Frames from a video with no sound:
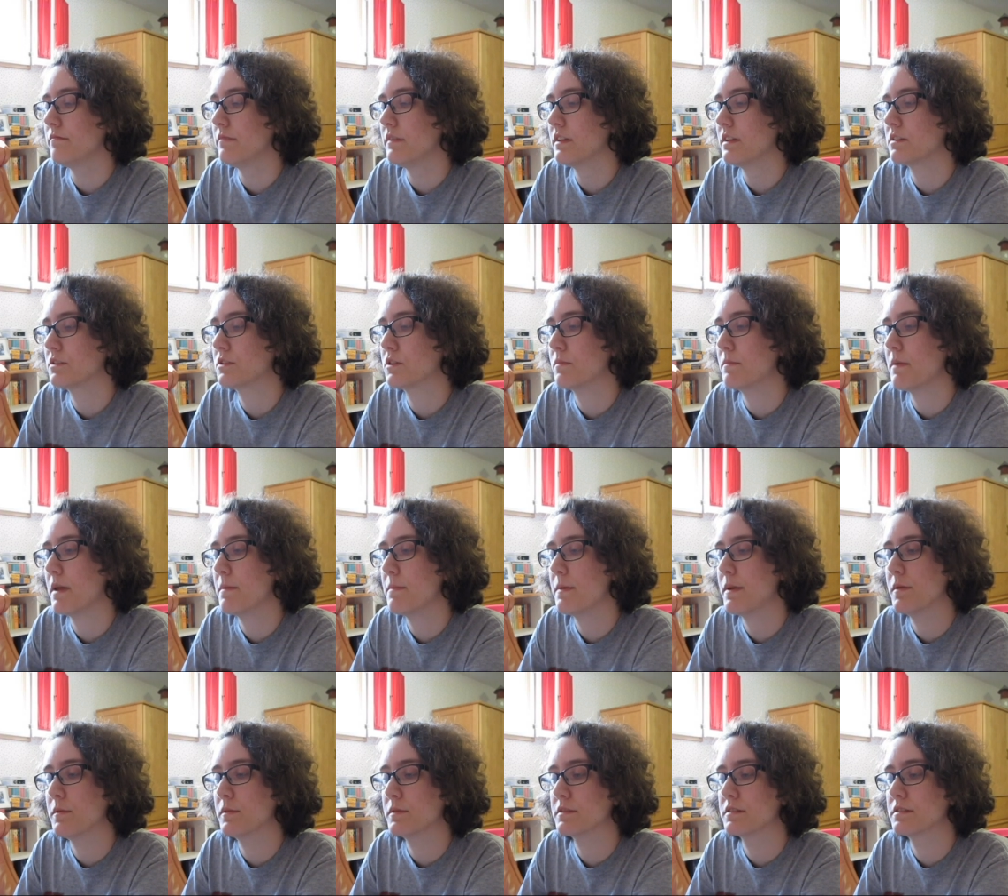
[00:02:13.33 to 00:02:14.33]
so maybe
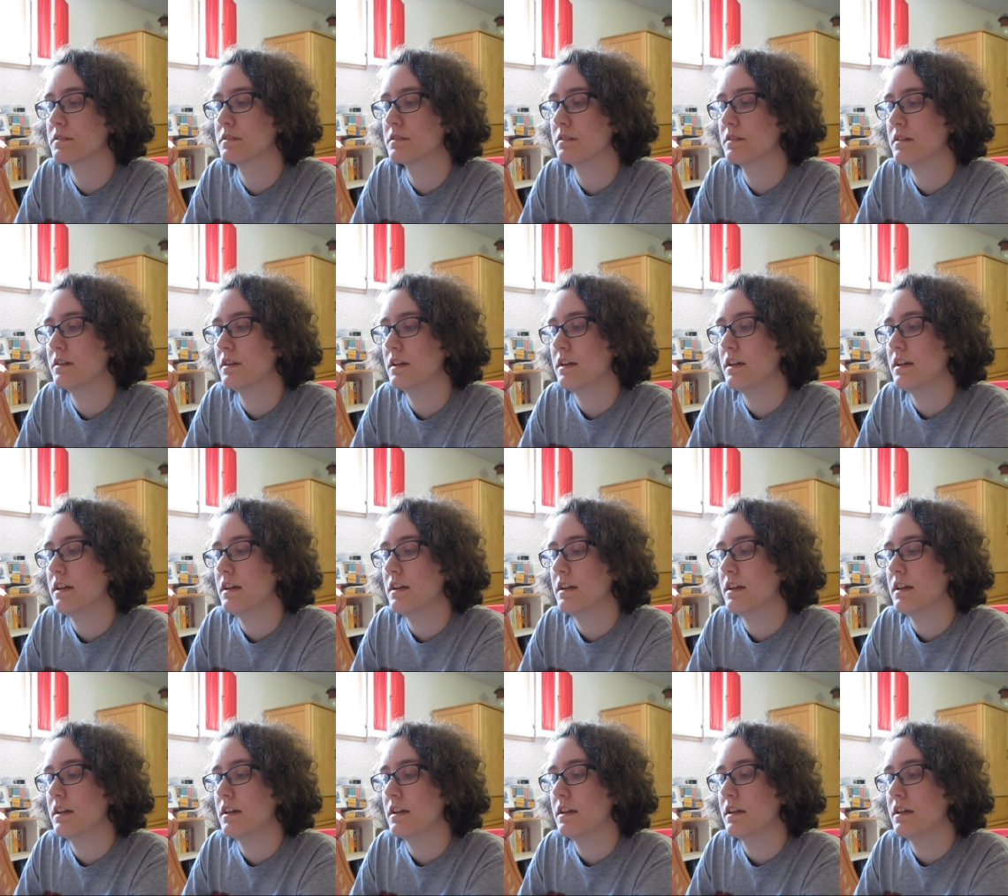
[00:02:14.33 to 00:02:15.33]
it was,
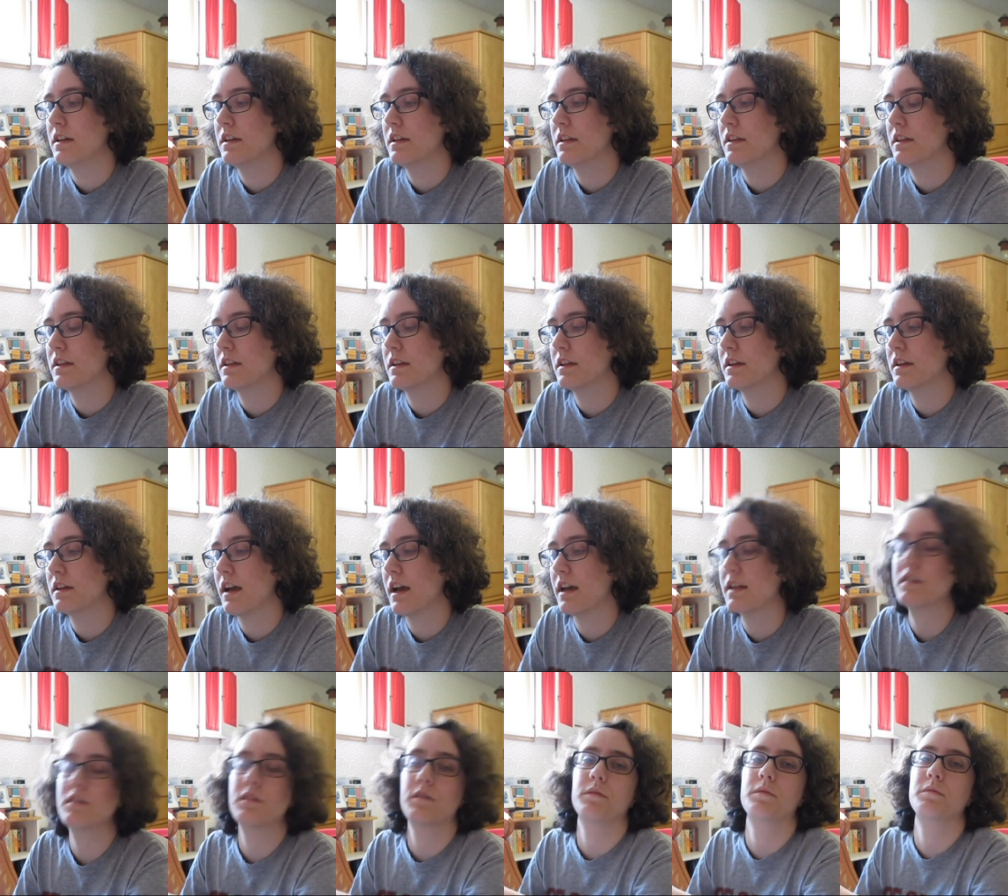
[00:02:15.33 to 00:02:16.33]
I
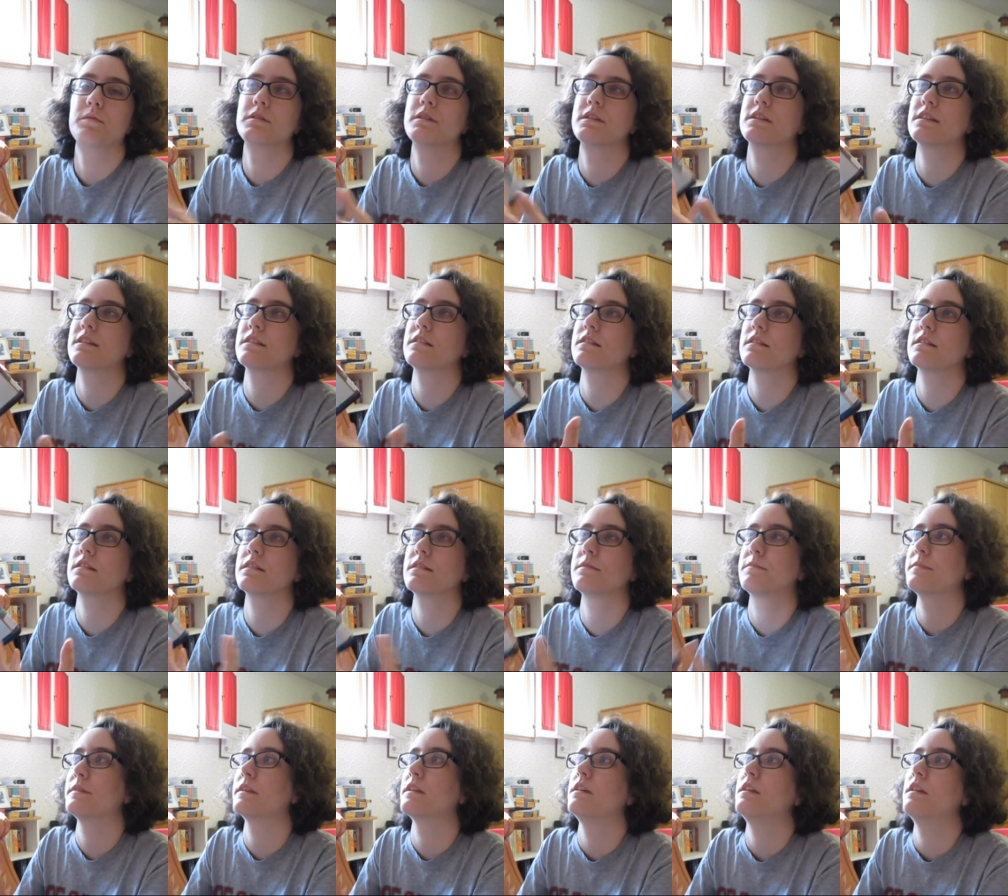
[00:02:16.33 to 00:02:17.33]
don't know,
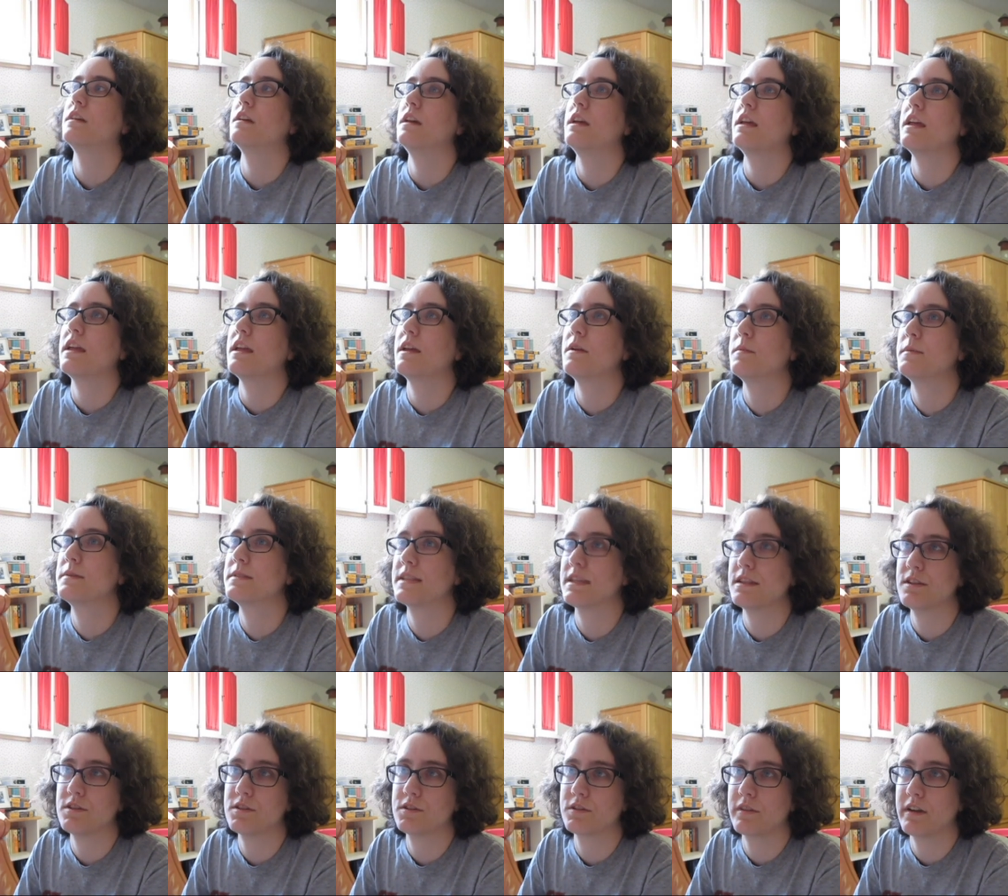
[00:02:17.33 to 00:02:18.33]
it was
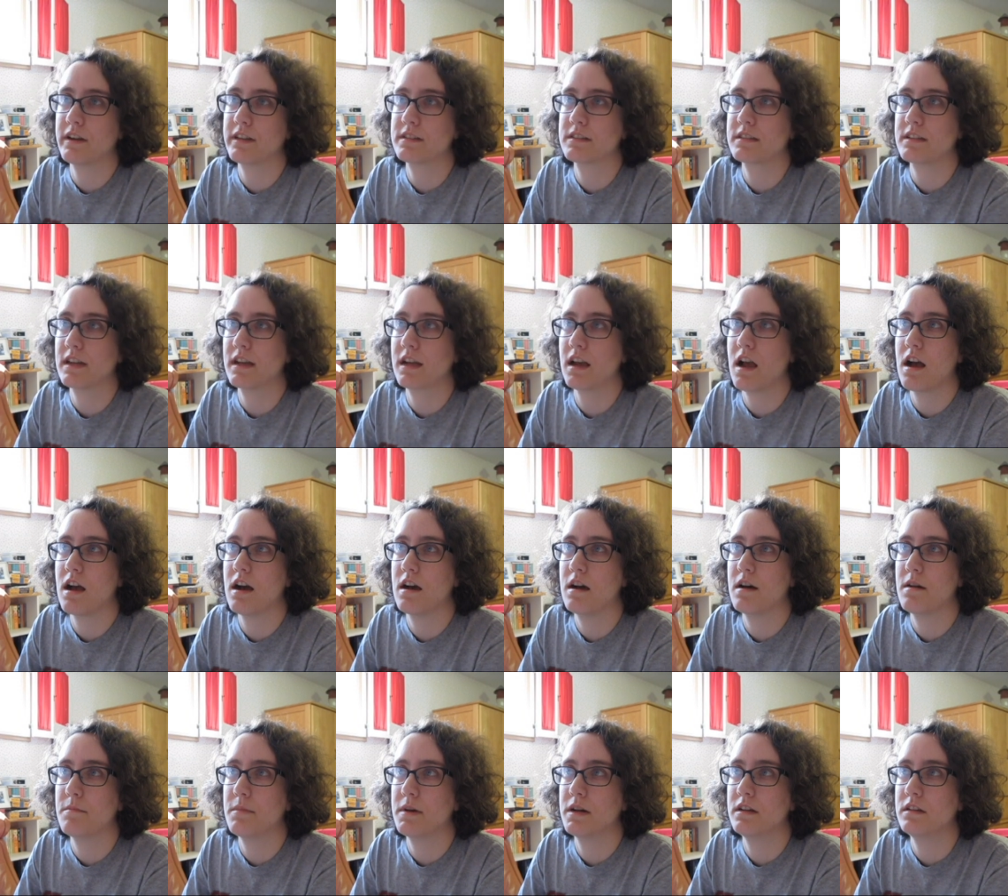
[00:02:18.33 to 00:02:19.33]
interesting.
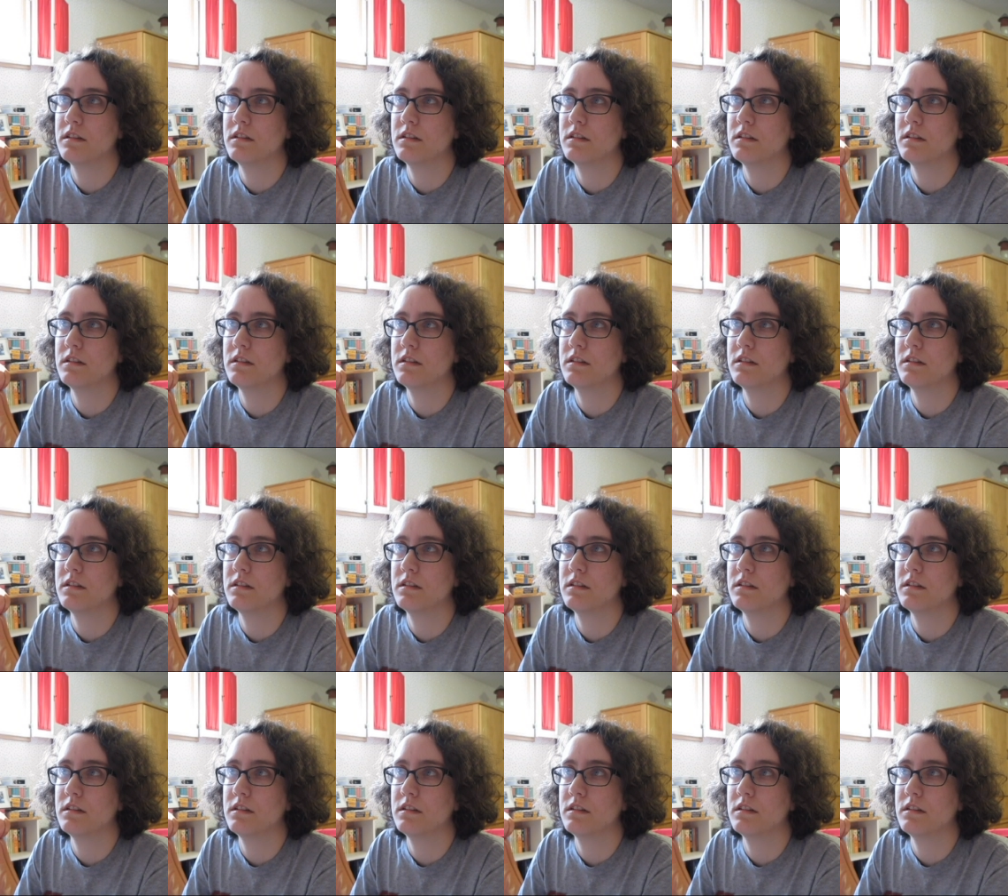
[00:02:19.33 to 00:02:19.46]
And